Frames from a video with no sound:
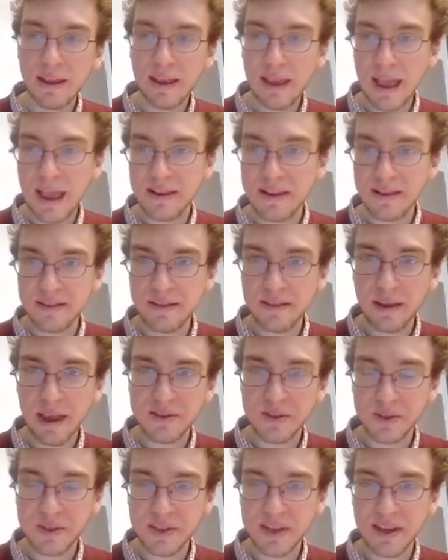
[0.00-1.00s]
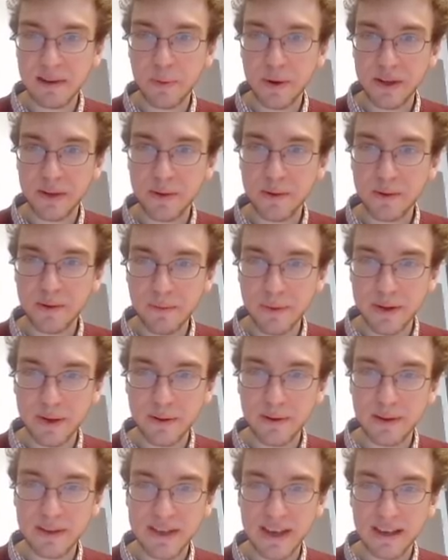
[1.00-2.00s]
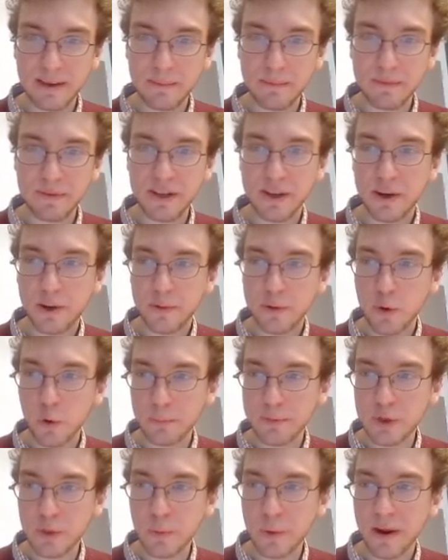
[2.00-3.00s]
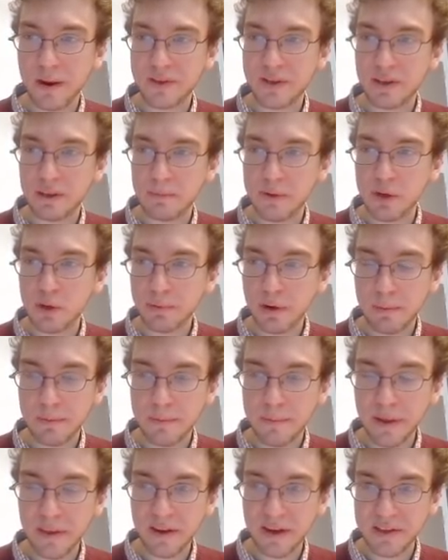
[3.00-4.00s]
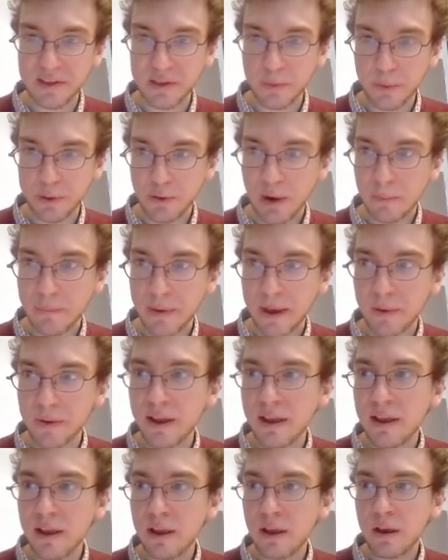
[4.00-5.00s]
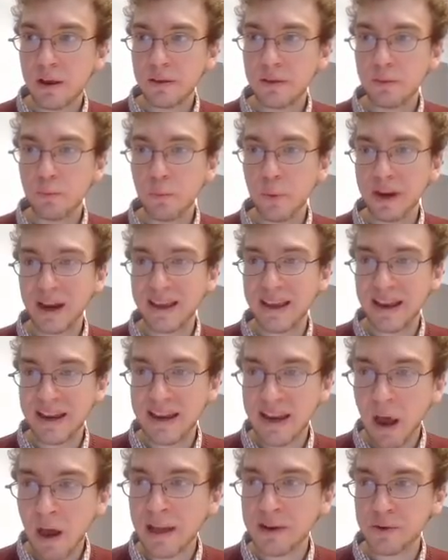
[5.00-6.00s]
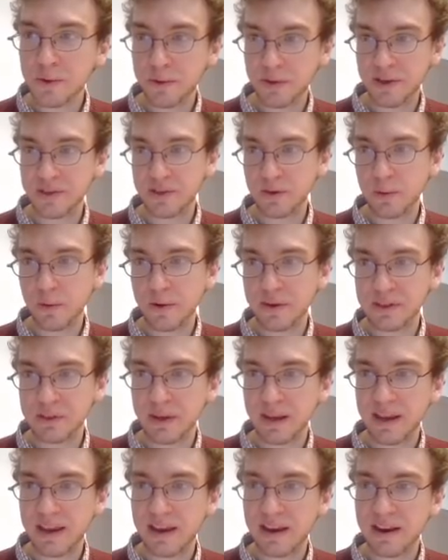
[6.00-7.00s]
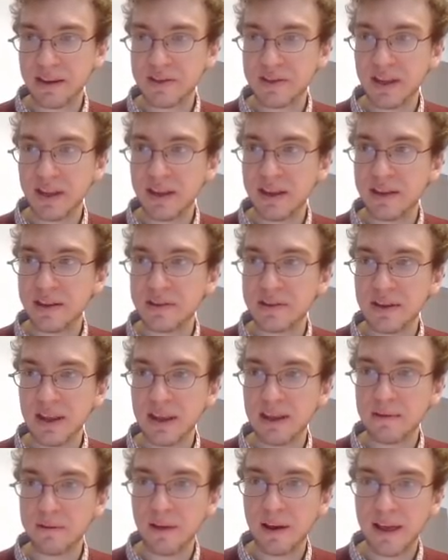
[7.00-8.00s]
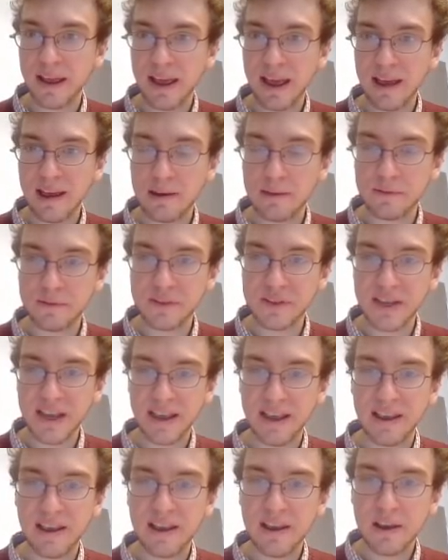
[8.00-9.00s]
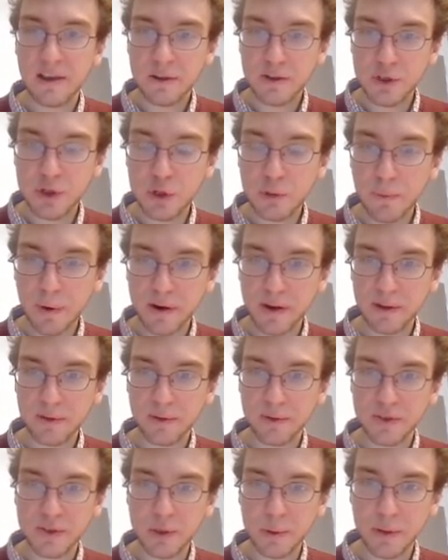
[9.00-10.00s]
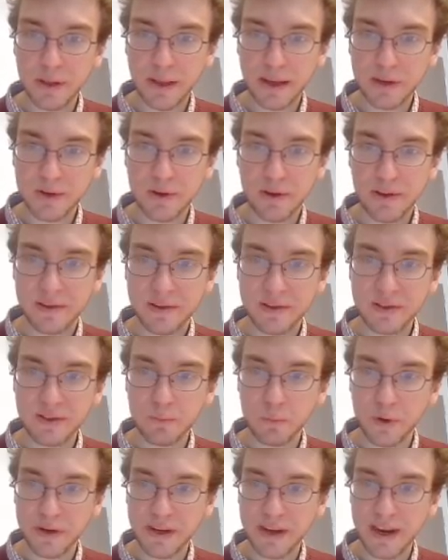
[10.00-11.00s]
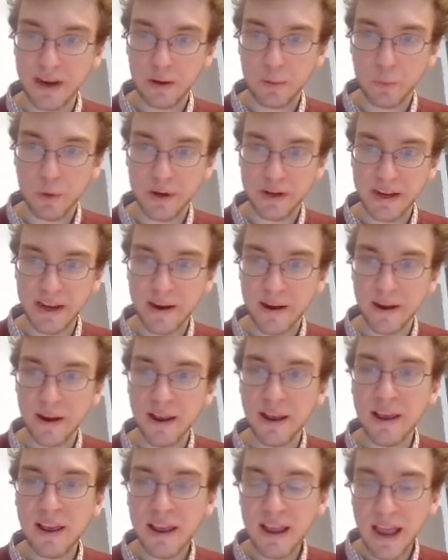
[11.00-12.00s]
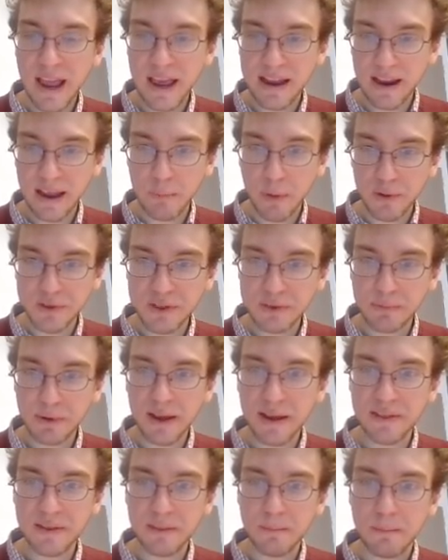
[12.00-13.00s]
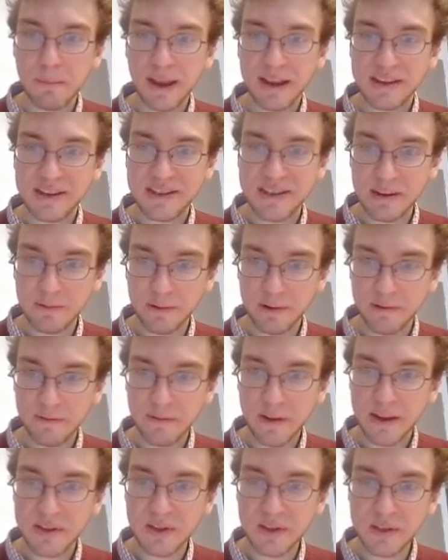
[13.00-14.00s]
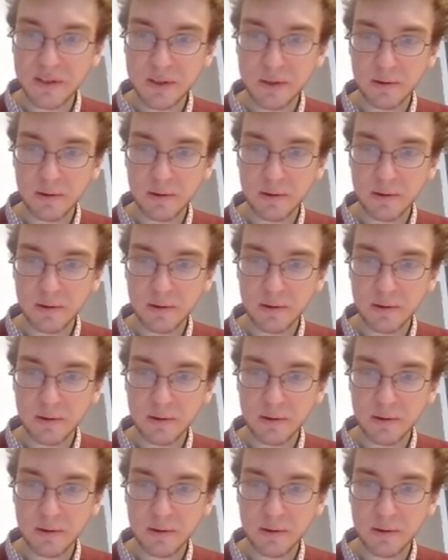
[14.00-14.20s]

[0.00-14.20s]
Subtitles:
And as you said, when you take norm squares to compute probabilities, it would drop out. When I cannot do this in quantum mechanics is if I have, say, 2 particles, 2 electrons, one here and one here, and I multiply them by different phases.